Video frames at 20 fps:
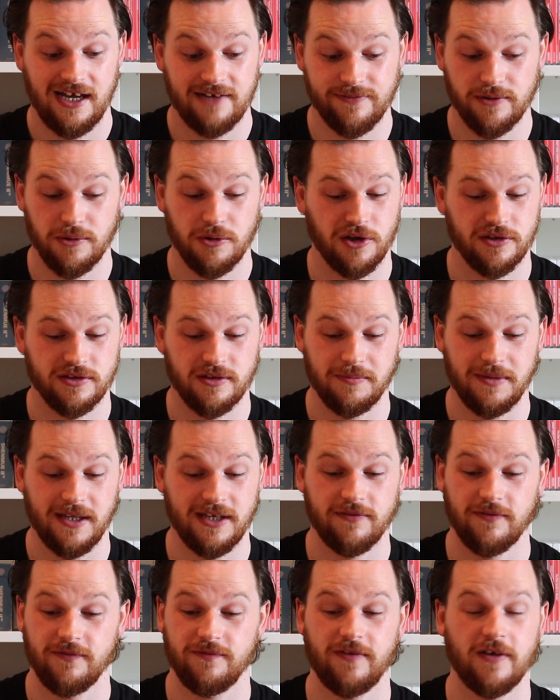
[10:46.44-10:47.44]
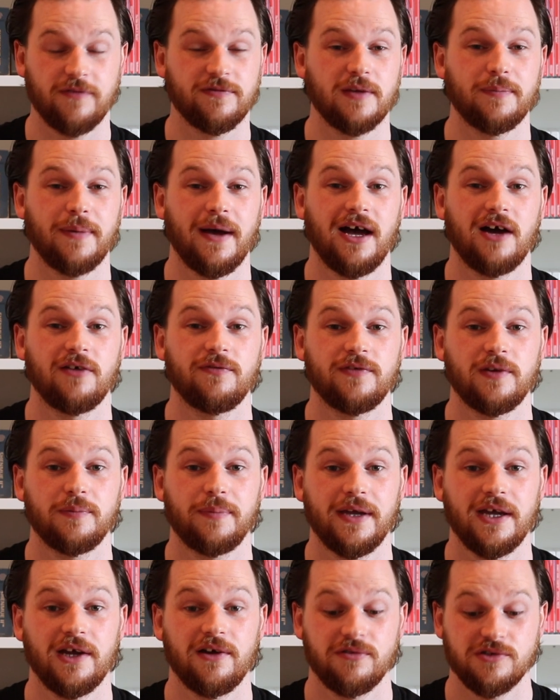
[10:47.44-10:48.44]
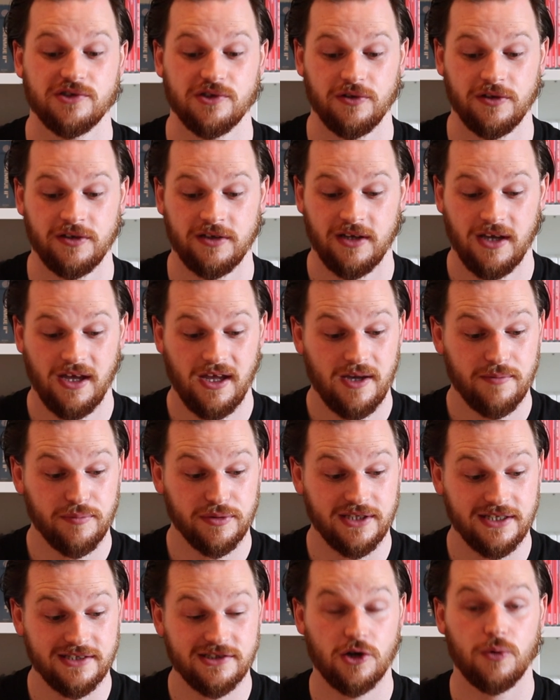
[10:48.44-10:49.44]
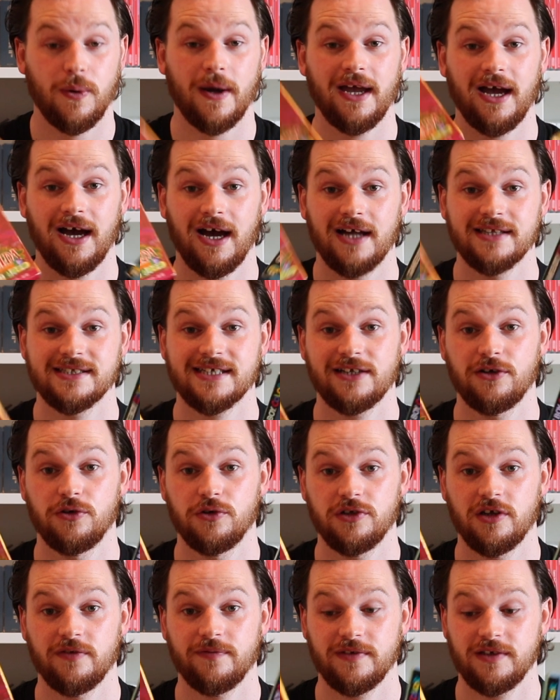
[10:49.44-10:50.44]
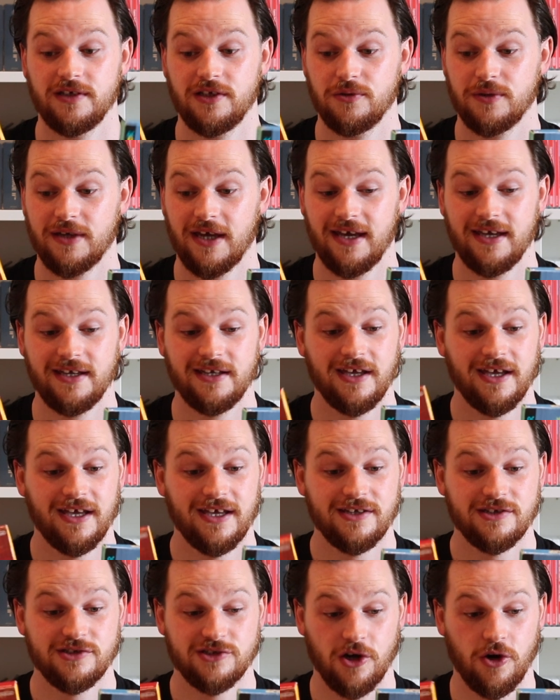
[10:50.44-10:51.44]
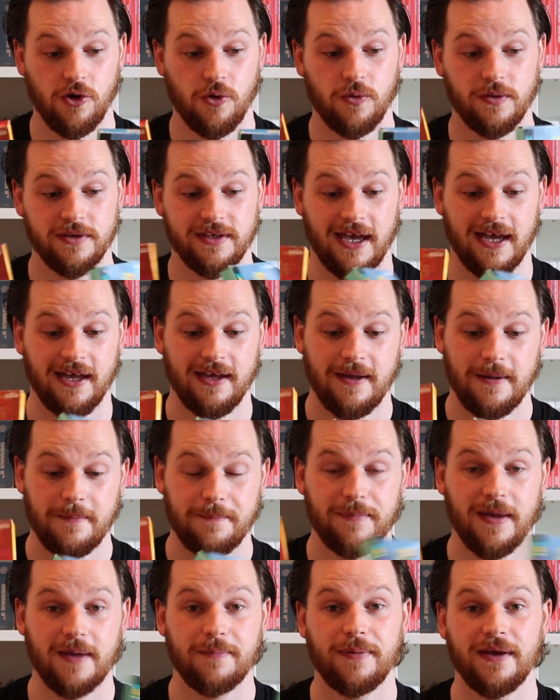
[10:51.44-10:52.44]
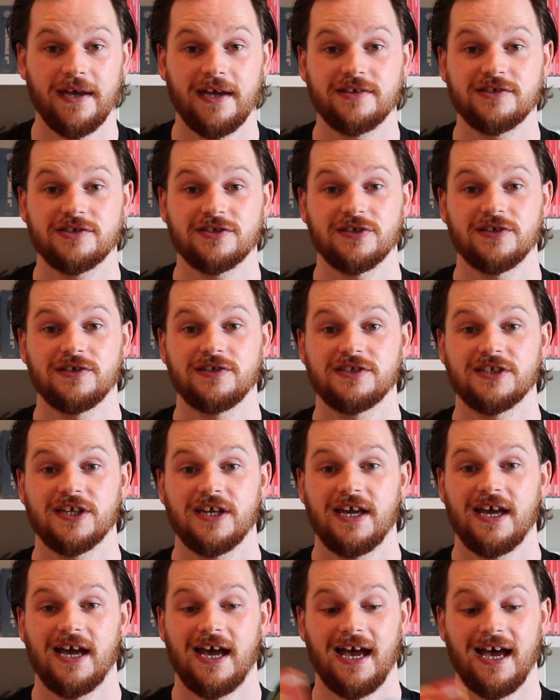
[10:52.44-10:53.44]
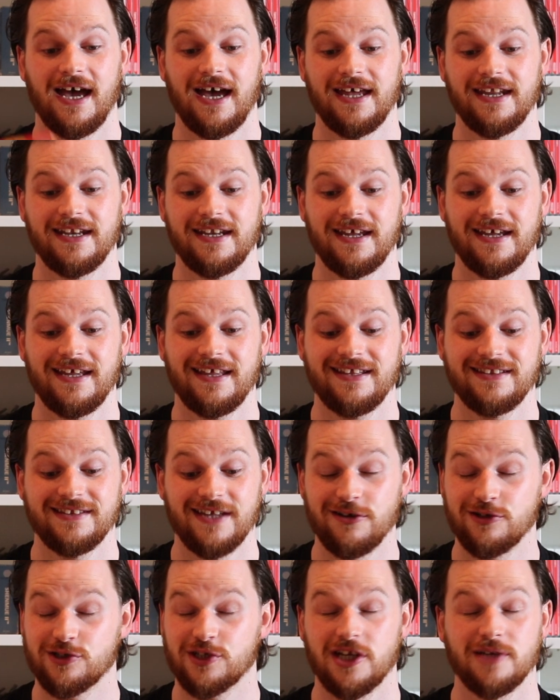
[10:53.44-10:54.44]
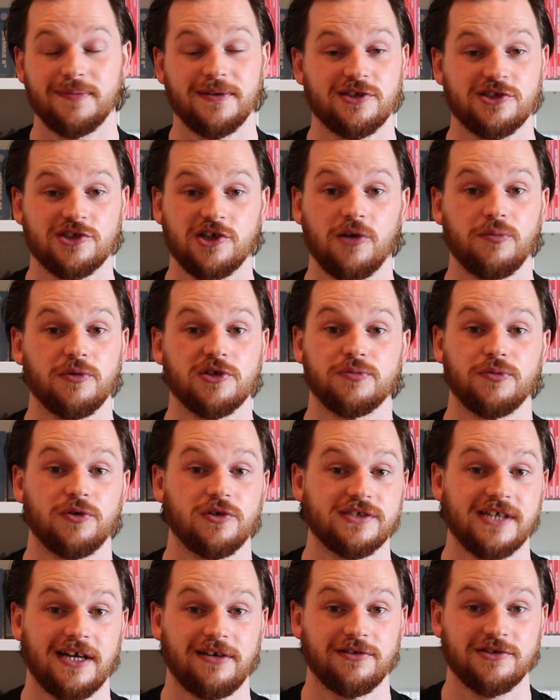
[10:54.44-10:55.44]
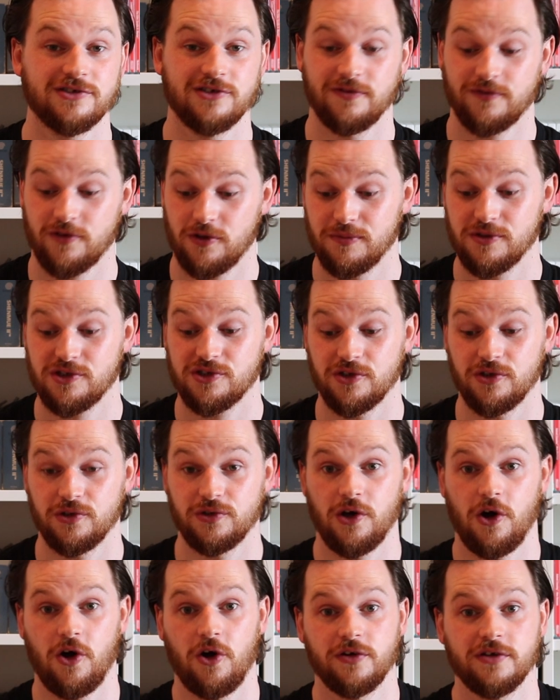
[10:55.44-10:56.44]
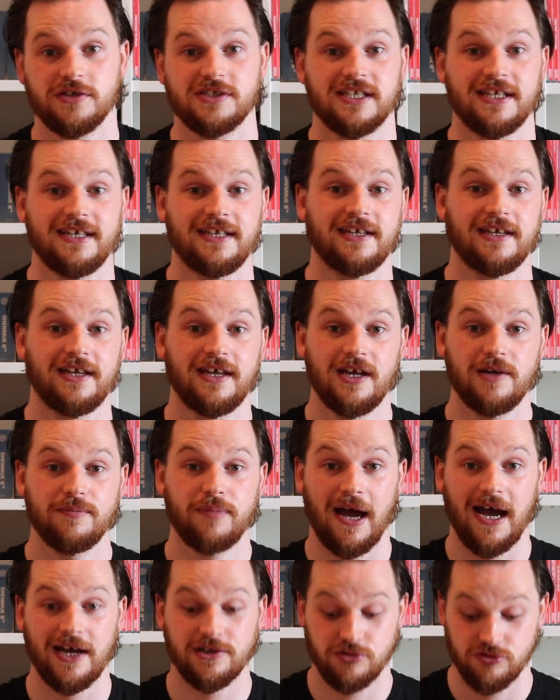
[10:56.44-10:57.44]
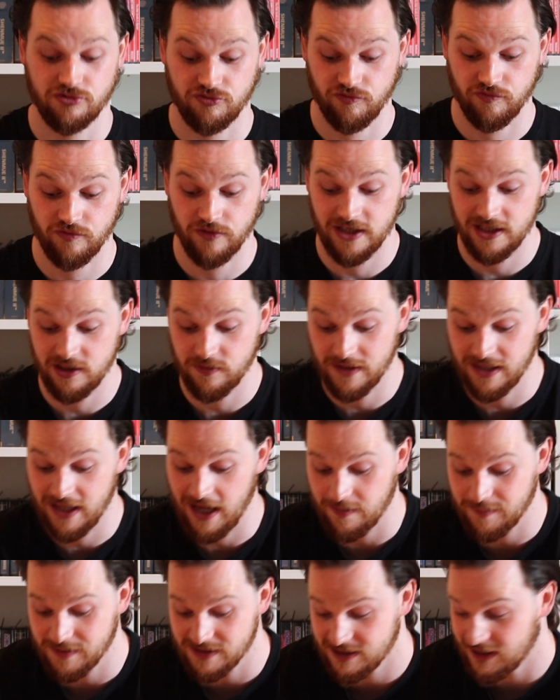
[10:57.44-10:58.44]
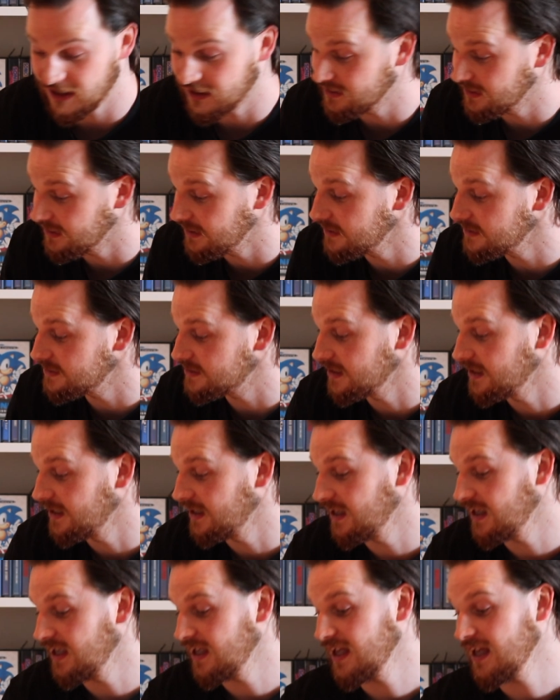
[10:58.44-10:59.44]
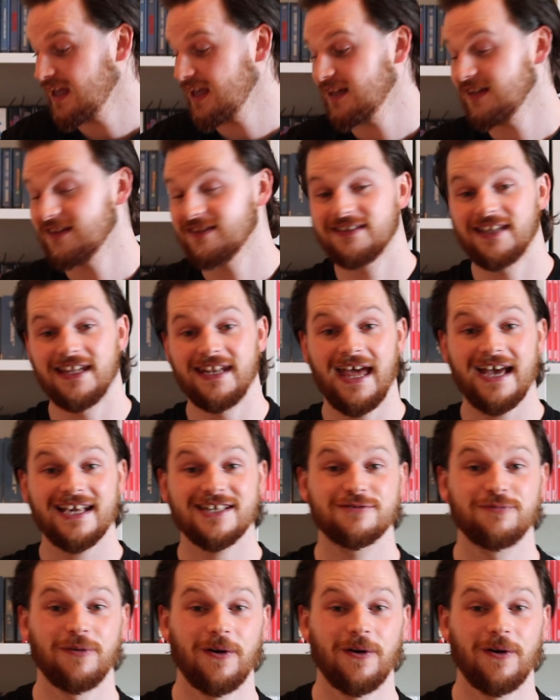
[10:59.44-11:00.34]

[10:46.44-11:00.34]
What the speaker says: I think we got them like for £50 for the pair or something, but these are quite hard to get hold of in the UK. So yeah, big purchases, and there's going to be so much more Zelda stuff coming soon, honestly. But Ash was really, really happy to get these. The next